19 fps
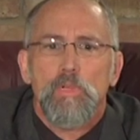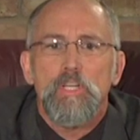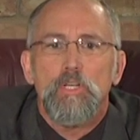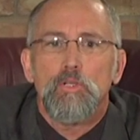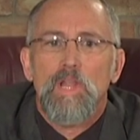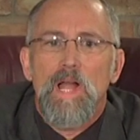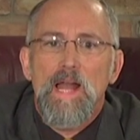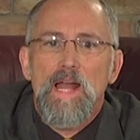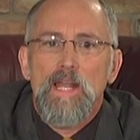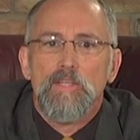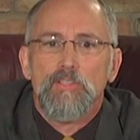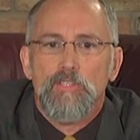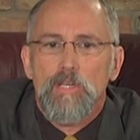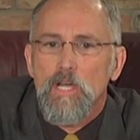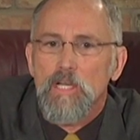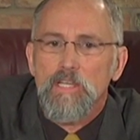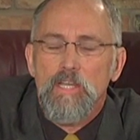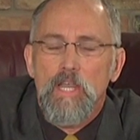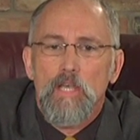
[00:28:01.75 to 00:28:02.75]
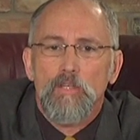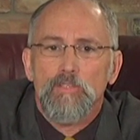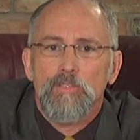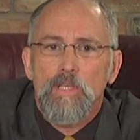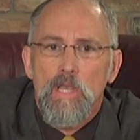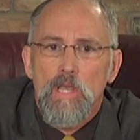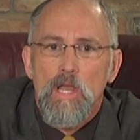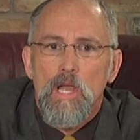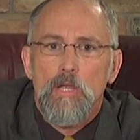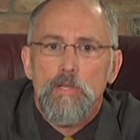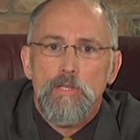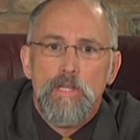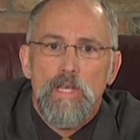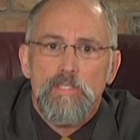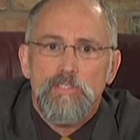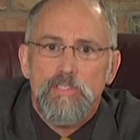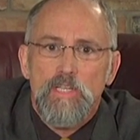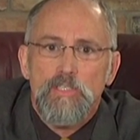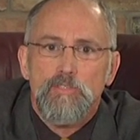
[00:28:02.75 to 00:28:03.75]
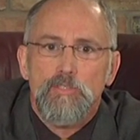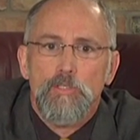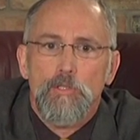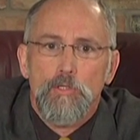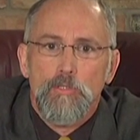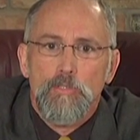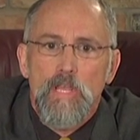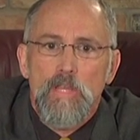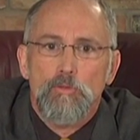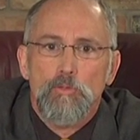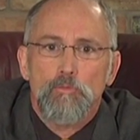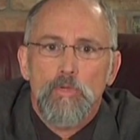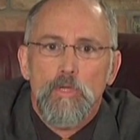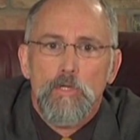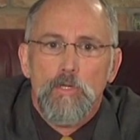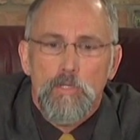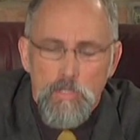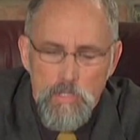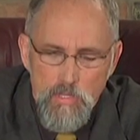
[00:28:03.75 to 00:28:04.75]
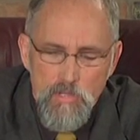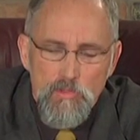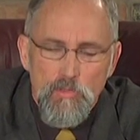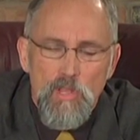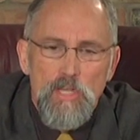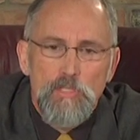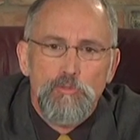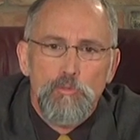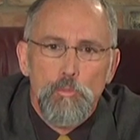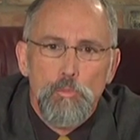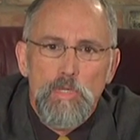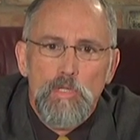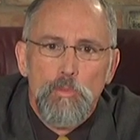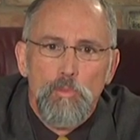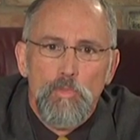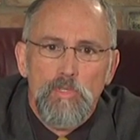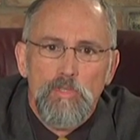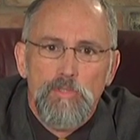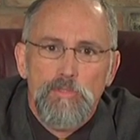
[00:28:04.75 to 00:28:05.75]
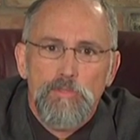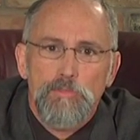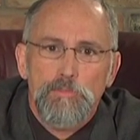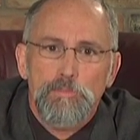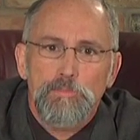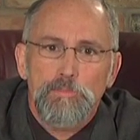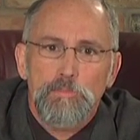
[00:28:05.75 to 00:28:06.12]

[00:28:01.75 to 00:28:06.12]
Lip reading: with Legal Lines, and our guest, our United States Senator David Vitter. Thanks for being with us.